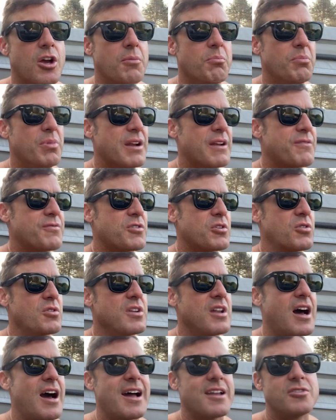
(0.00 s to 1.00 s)
but if you're
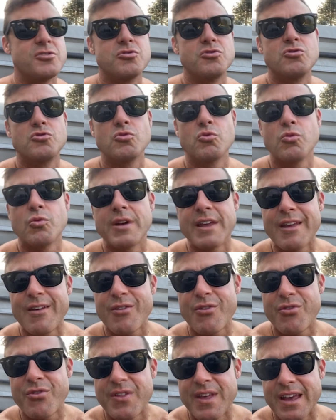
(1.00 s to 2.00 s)
not doing
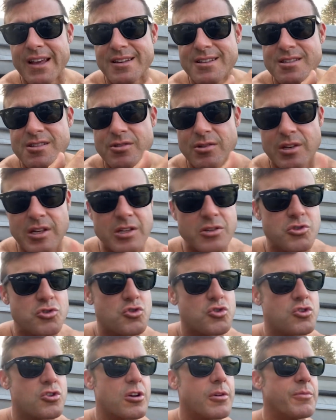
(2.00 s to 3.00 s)
things to
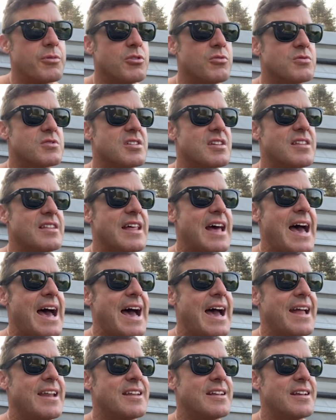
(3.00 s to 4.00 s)
contribute to
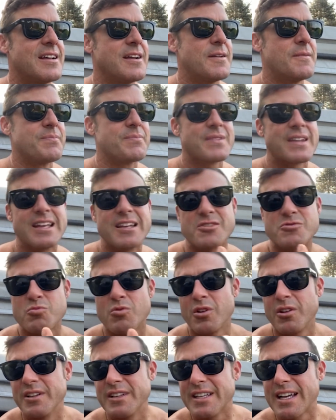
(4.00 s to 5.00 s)
that, it's
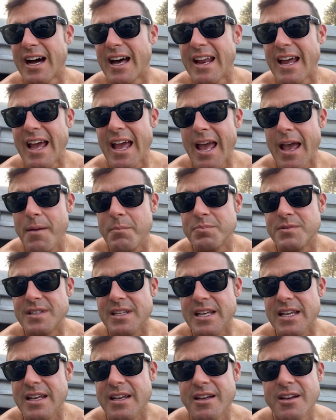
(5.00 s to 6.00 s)
really kind of
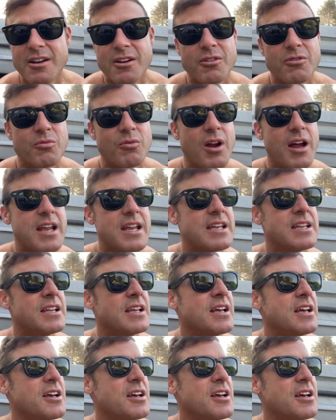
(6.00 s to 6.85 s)
empty, right?